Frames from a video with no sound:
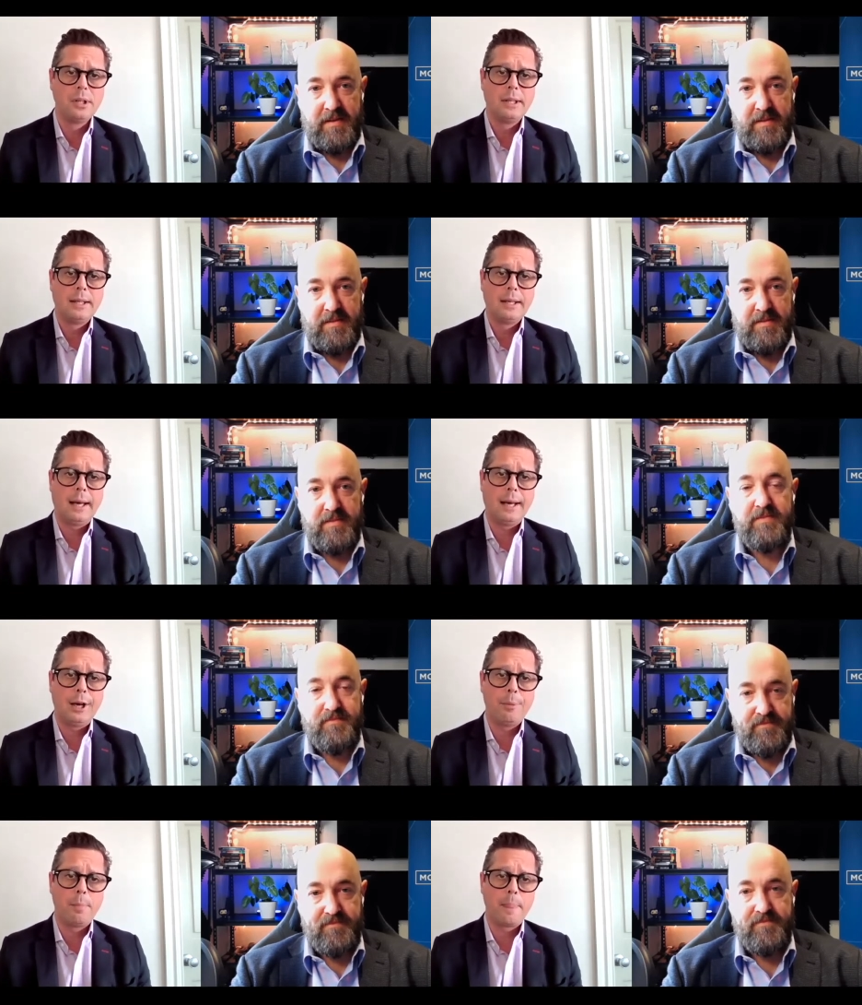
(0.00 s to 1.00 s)
Speaker 1: Um,
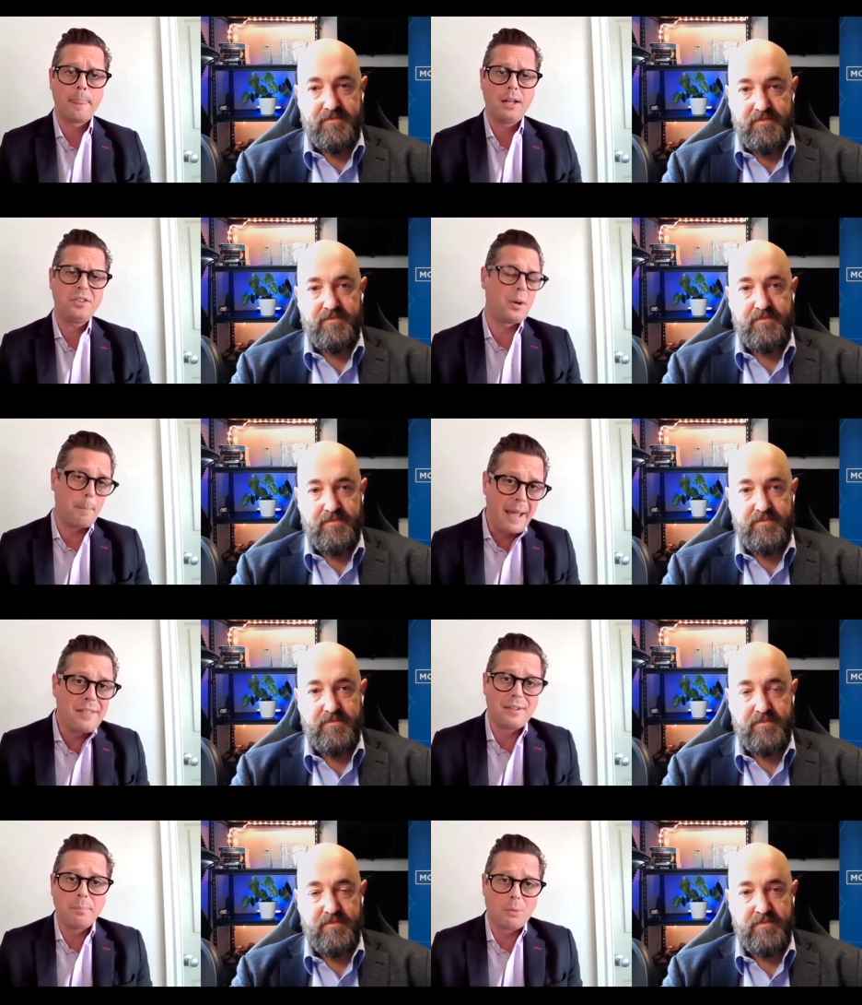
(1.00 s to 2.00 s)
it's not a bad
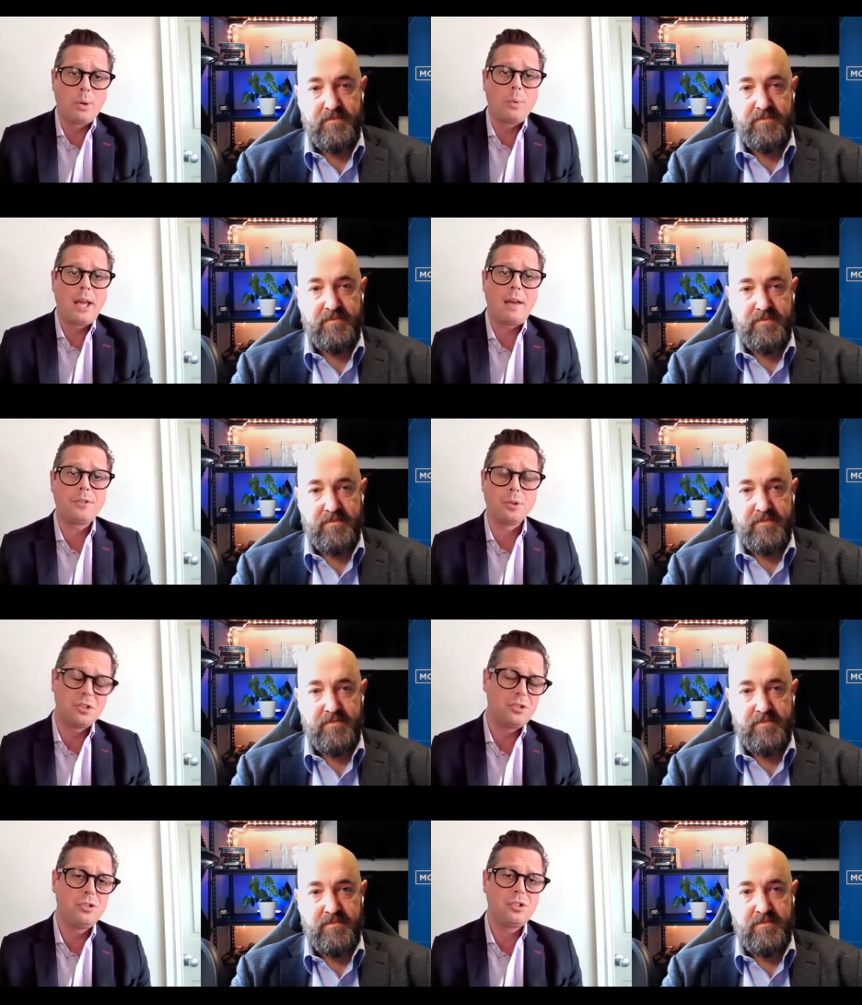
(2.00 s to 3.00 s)
thing, but where we have to,
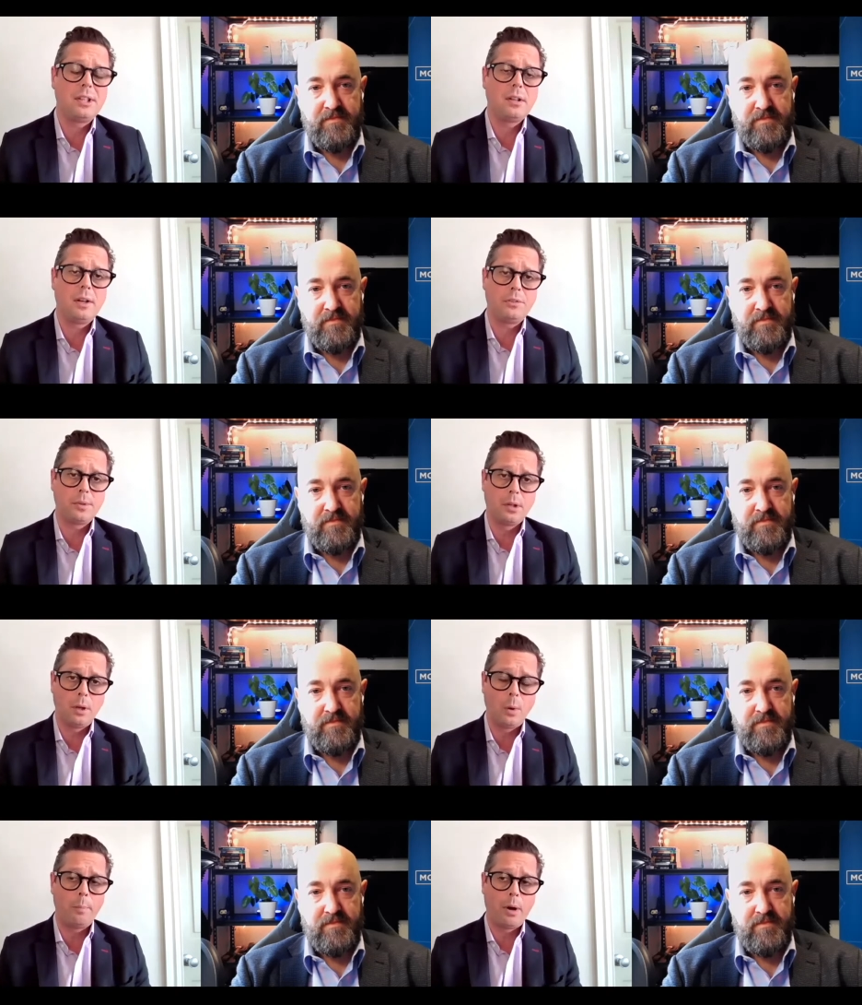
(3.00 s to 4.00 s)
it's usually clients with a
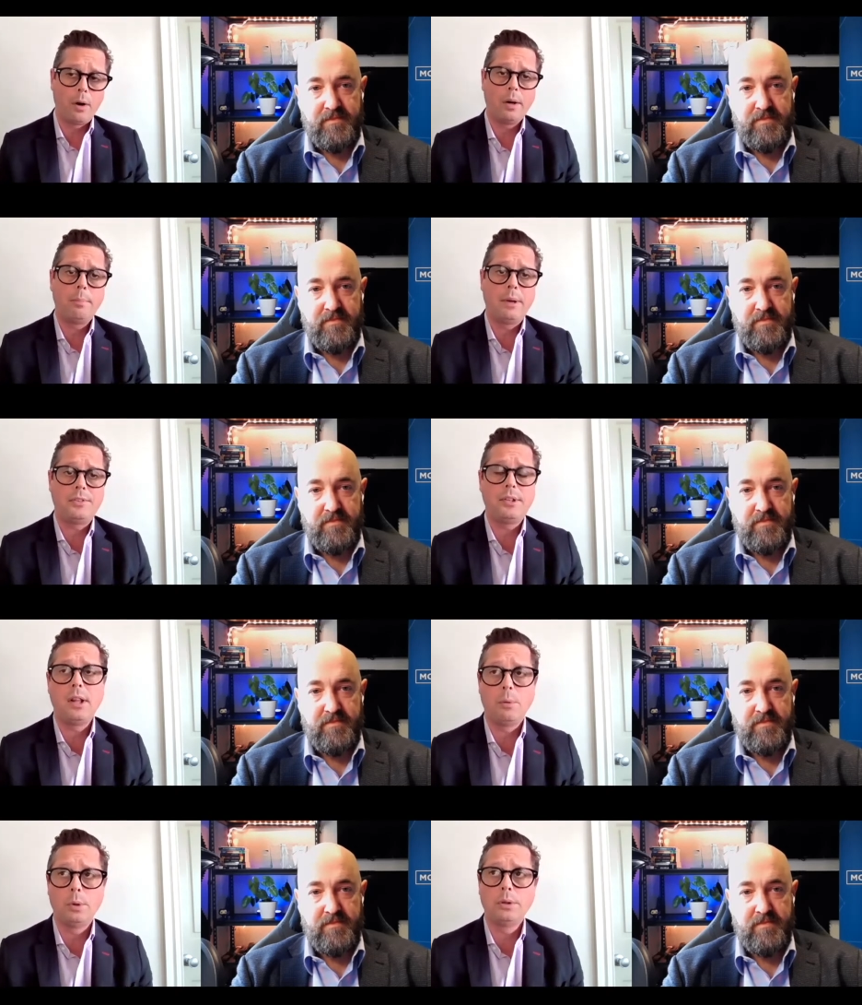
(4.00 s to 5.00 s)
lower borrowing capacity
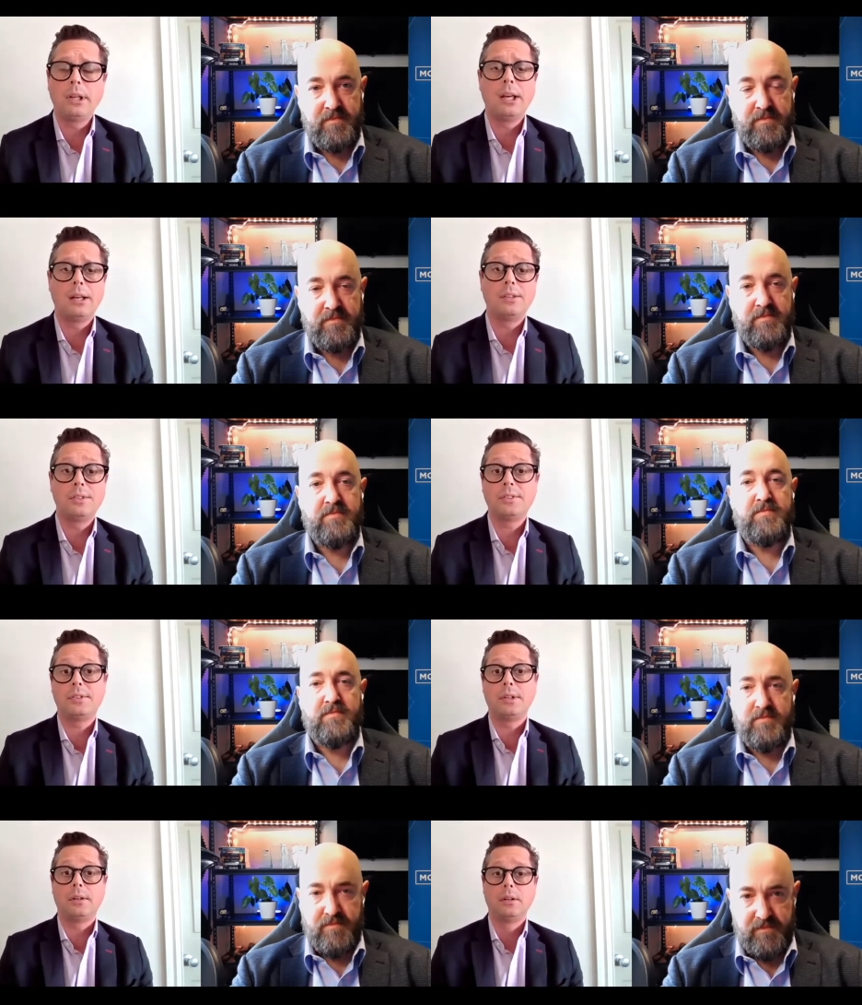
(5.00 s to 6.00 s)
that we're looking at
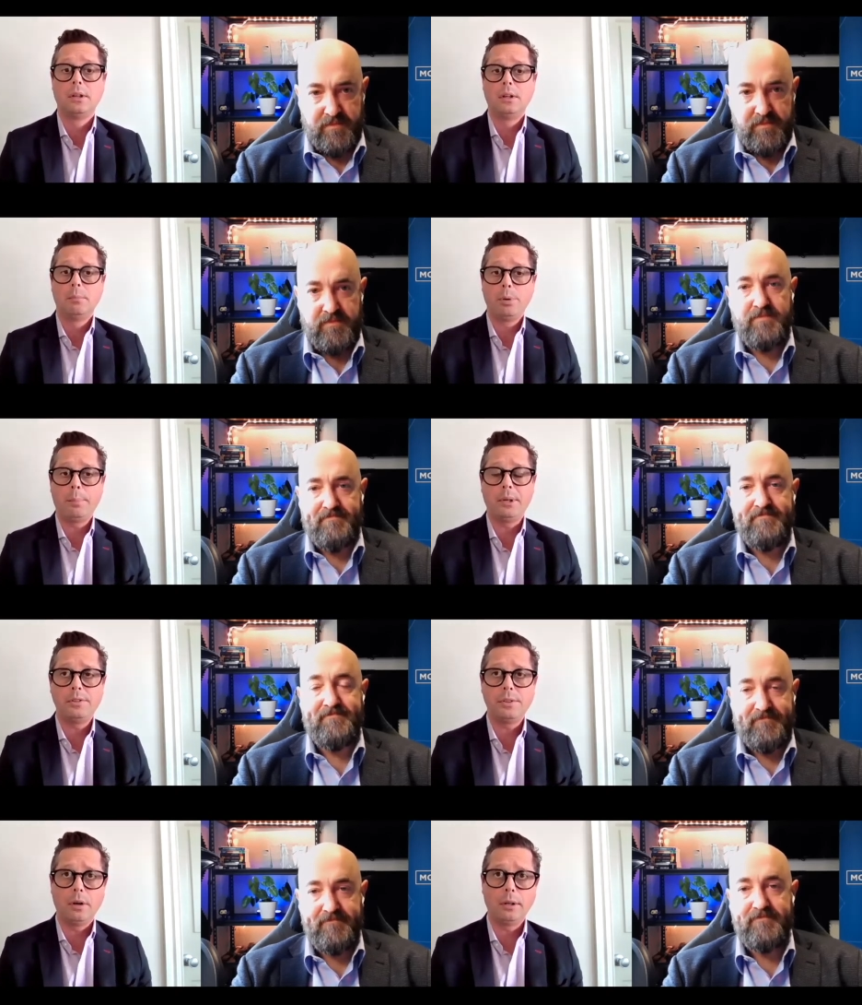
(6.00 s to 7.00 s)
existing property stock.